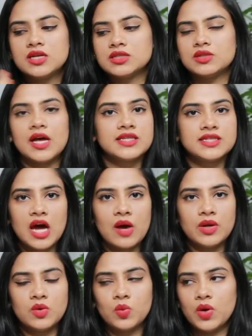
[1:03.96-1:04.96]
So that's
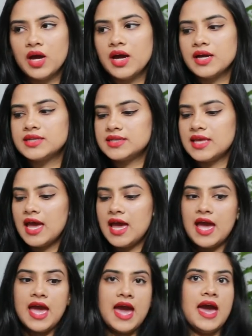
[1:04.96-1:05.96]
how it works.
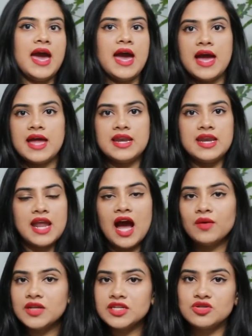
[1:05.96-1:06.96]
And
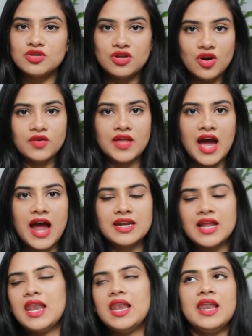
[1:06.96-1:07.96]
now that you know
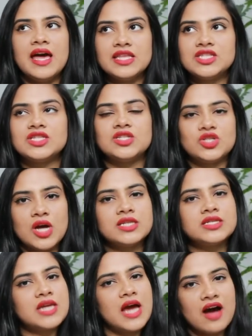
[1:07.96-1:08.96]
that, let's
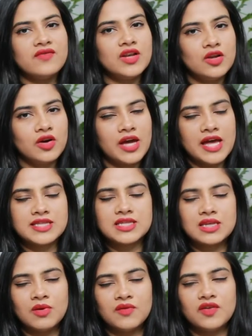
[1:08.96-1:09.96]
just have a look at
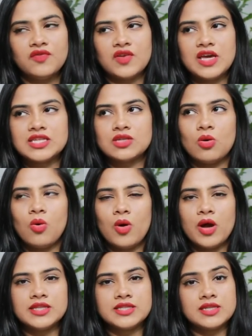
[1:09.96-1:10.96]
some of the face
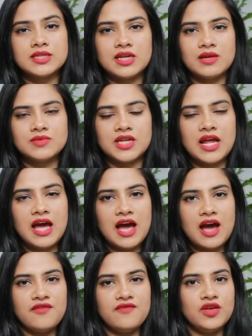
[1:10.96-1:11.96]
oils and serums that I
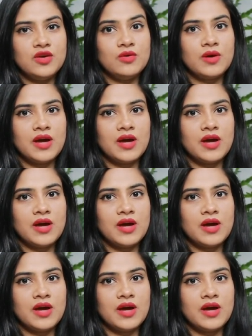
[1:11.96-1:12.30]
have for you